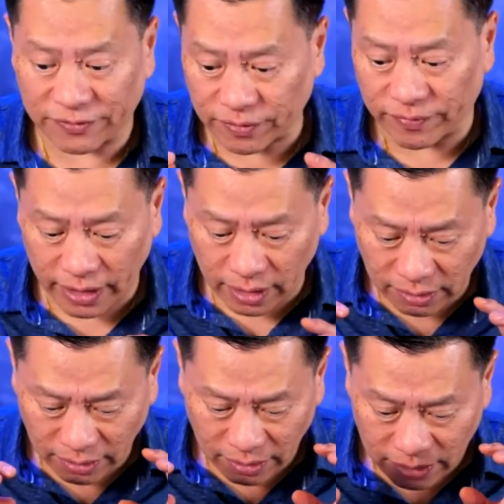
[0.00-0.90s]
Then from
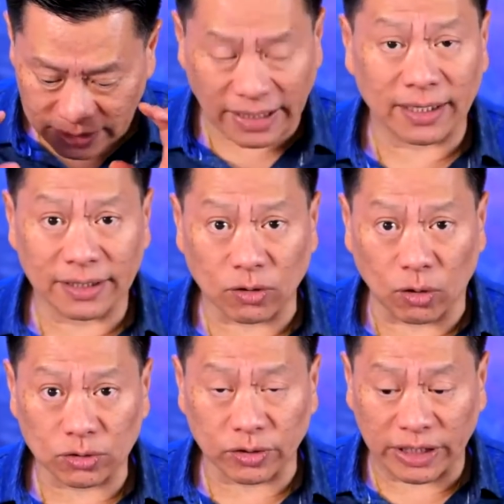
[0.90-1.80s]
there,
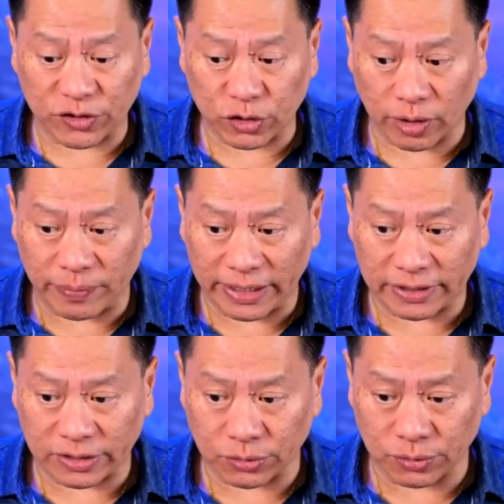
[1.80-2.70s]
silence also gives you the
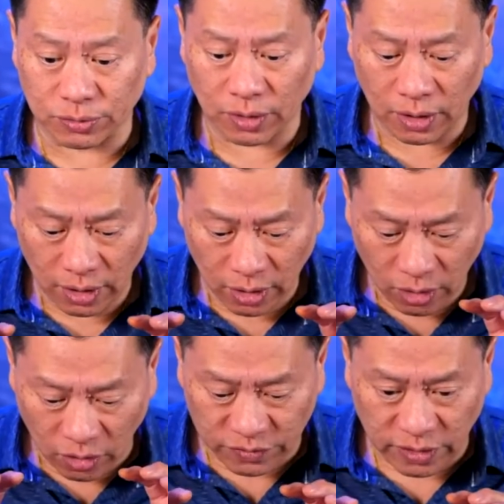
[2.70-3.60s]
ability to
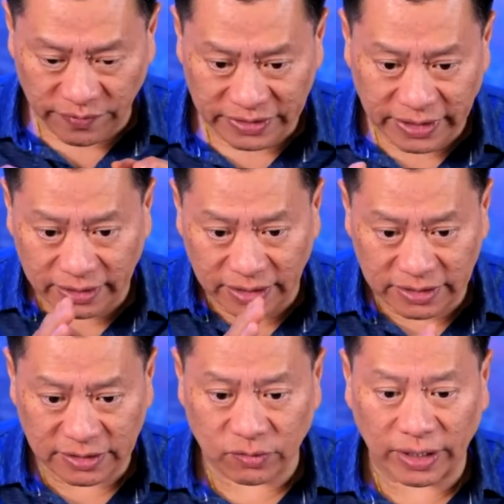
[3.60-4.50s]
observe and say,
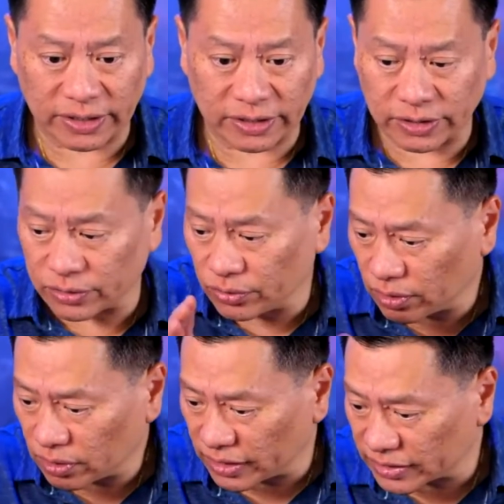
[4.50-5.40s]
this is the right thing to
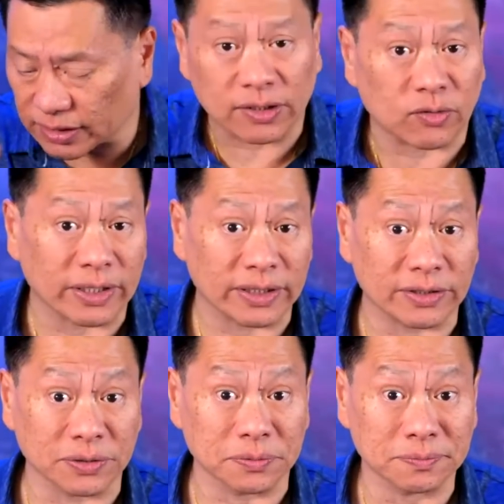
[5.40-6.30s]
do, this is not the right
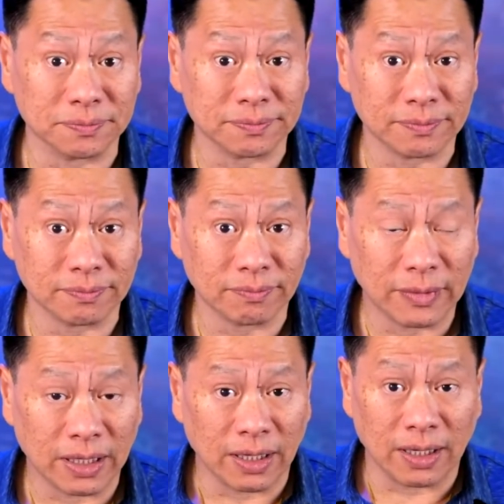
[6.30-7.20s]
thing to do.
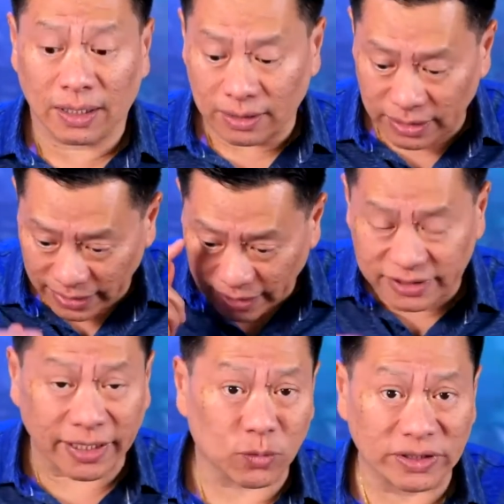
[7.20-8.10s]
Then
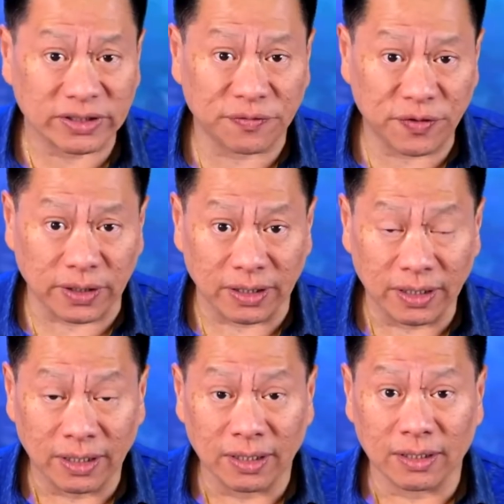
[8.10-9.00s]
let's take it one step
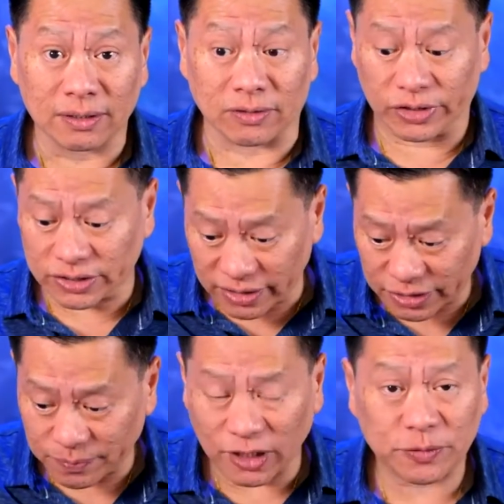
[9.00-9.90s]
further. The
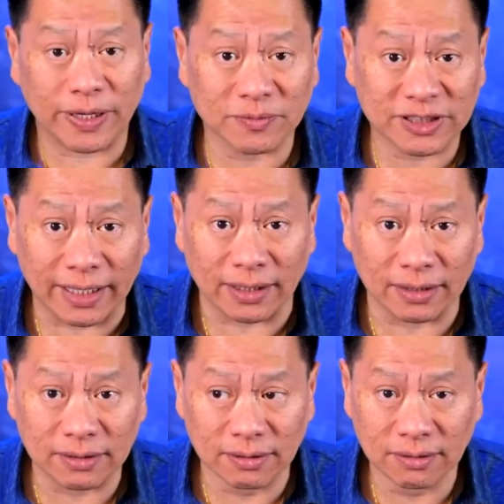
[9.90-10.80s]
reason these monks become
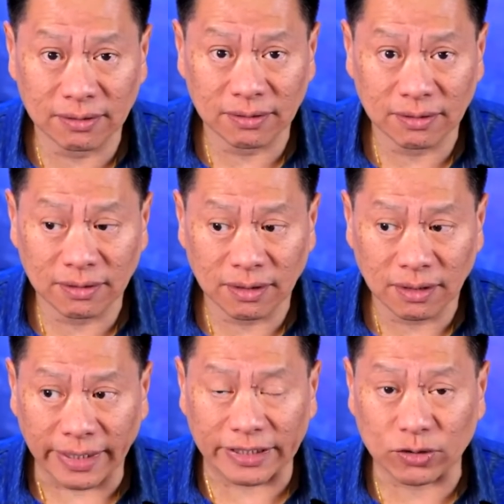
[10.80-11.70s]
silent
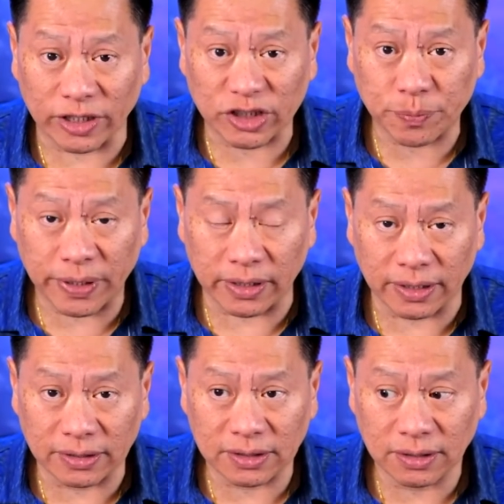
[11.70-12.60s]
is to
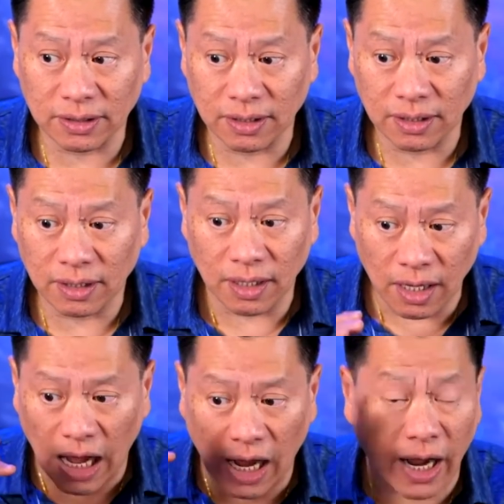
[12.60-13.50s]
experience
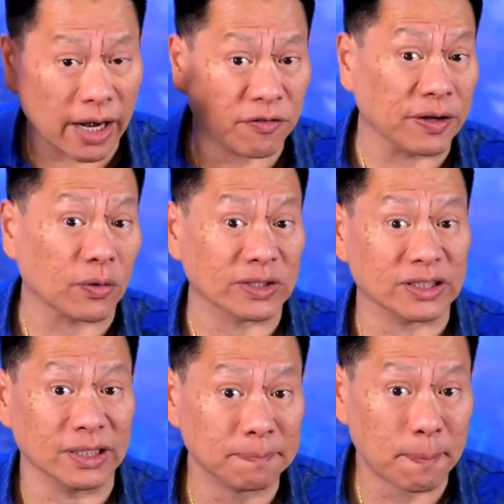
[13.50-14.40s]
a higher
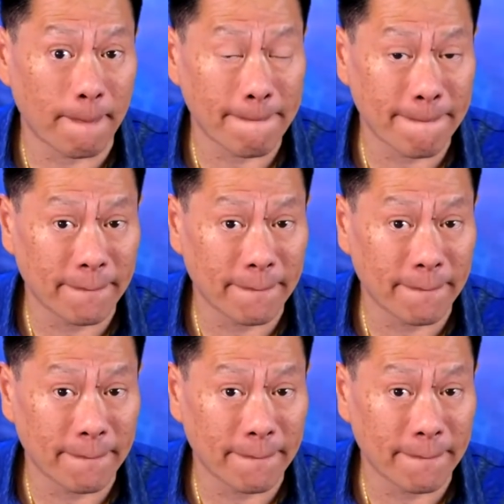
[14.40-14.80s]
frequency.